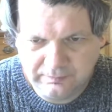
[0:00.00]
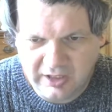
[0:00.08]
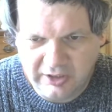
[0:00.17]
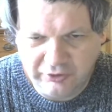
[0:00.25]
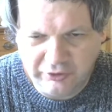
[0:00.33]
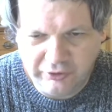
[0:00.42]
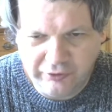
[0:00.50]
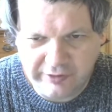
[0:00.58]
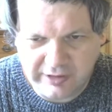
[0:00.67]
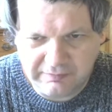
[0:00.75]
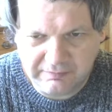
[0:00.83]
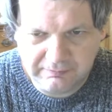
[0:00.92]
a
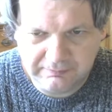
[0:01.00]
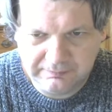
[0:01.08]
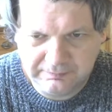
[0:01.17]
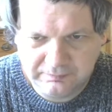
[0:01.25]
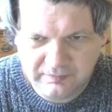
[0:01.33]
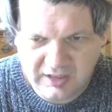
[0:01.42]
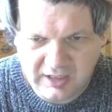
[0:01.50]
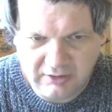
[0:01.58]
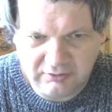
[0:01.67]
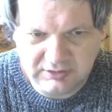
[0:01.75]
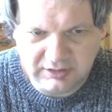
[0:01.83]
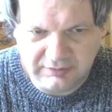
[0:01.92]
nuke
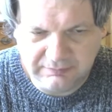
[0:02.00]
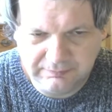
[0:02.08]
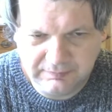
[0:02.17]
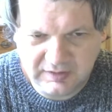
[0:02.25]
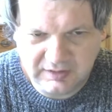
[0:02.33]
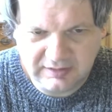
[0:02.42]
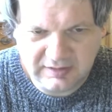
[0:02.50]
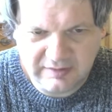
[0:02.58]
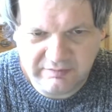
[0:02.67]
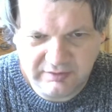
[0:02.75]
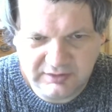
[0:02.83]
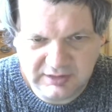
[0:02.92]
housing.
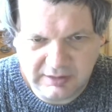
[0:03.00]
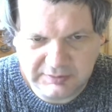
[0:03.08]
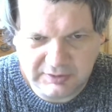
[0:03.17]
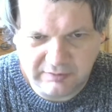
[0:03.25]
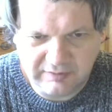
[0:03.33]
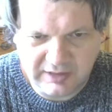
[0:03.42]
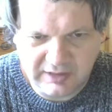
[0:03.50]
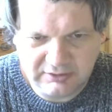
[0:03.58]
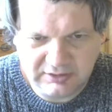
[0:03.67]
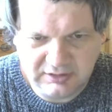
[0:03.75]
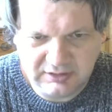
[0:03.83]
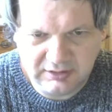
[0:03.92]
Different types of
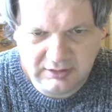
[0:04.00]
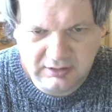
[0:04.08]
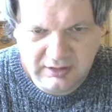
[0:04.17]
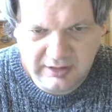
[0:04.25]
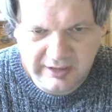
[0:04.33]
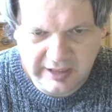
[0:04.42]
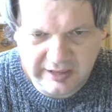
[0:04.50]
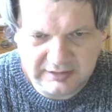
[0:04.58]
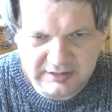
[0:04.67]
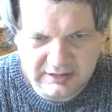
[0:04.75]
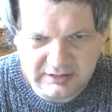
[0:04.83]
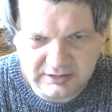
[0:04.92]
housing
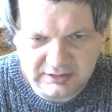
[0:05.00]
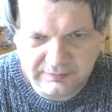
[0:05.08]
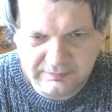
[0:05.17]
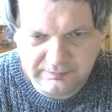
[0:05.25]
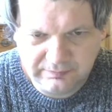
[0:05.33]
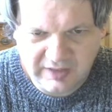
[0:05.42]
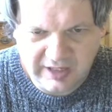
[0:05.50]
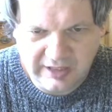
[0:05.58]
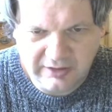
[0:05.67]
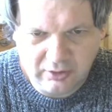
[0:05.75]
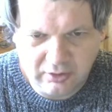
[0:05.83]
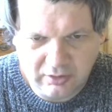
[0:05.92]
exist an